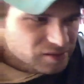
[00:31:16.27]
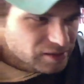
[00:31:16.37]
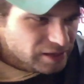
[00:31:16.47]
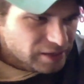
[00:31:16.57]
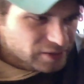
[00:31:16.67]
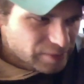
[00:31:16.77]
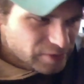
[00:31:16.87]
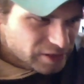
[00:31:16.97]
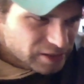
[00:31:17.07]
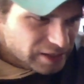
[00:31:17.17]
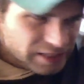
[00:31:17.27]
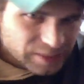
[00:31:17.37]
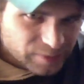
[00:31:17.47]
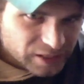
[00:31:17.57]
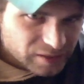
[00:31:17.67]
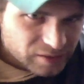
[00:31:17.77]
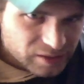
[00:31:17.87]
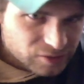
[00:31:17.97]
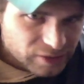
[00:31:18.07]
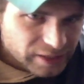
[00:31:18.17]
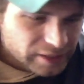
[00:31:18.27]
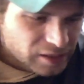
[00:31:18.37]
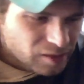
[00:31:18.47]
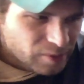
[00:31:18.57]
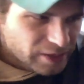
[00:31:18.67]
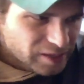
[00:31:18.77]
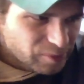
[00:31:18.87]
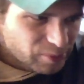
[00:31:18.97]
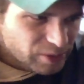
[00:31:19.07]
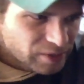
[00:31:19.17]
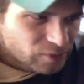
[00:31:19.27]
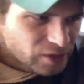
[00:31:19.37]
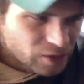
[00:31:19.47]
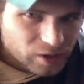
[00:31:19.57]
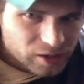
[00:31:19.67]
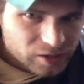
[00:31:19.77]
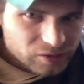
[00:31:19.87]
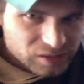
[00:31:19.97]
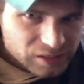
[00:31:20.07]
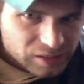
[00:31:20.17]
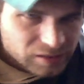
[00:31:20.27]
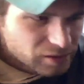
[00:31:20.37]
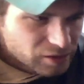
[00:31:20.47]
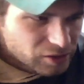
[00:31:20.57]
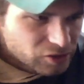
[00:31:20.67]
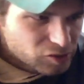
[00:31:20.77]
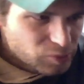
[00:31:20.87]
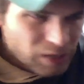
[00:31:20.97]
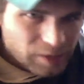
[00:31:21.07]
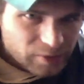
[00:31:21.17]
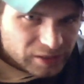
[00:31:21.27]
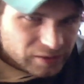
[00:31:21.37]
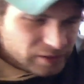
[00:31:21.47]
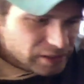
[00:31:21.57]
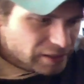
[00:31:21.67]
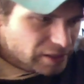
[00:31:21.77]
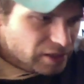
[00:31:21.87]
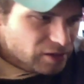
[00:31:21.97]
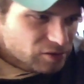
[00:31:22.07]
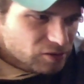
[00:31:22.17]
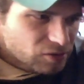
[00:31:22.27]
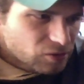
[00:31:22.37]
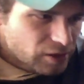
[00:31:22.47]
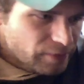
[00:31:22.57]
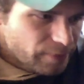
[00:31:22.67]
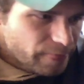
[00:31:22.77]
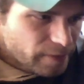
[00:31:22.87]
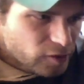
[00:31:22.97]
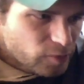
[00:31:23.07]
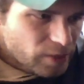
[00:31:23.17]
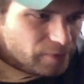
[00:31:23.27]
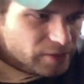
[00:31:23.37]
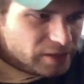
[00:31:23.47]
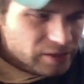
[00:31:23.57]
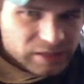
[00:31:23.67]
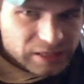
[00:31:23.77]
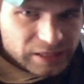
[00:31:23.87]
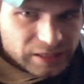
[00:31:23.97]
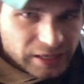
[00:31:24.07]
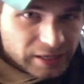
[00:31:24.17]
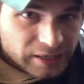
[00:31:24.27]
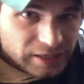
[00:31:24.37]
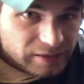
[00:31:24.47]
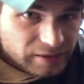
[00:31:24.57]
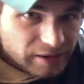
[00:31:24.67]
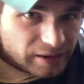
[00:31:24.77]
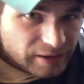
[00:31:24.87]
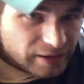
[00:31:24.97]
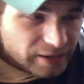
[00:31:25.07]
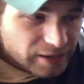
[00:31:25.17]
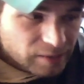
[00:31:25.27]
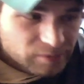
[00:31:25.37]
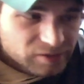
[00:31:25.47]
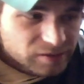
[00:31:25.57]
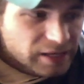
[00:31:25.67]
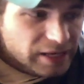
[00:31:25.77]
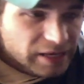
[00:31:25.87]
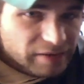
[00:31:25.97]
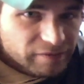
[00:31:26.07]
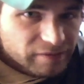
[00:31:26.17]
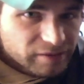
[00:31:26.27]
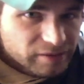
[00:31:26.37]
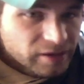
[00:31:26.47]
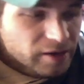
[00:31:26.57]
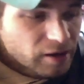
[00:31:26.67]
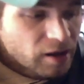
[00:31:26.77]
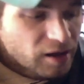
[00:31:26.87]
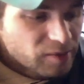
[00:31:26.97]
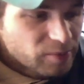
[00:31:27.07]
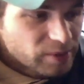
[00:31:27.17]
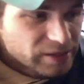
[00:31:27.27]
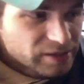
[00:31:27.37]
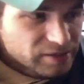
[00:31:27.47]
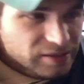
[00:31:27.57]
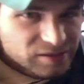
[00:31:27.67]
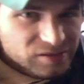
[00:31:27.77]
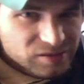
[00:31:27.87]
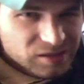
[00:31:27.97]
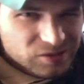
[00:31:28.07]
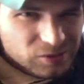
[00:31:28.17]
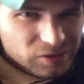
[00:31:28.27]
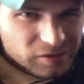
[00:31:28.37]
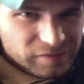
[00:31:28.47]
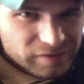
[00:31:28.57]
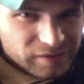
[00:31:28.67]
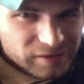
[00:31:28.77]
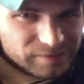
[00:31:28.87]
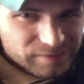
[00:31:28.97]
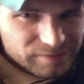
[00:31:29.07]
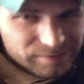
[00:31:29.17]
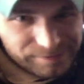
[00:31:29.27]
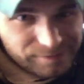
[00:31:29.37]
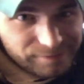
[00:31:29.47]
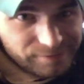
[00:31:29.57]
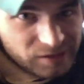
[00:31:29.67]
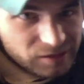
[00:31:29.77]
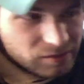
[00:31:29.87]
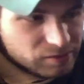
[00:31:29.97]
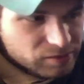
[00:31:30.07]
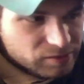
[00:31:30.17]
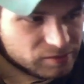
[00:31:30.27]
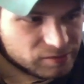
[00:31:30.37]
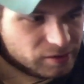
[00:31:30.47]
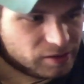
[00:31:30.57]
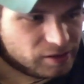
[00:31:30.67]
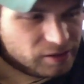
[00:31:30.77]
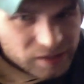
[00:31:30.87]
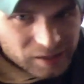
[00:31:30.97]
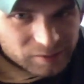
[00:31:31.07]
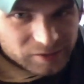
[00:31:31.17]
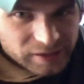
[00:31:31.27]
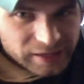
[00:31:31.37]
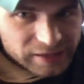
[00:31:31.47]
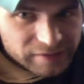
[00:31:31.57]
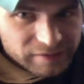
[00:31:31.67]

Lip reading: and I keep the kill keys right in on my hip, and then when I want to use it, you just pop the kill key. So you pop the kill key, and it comes alive. Not on, but it's sort of, I don't know, it comes alive.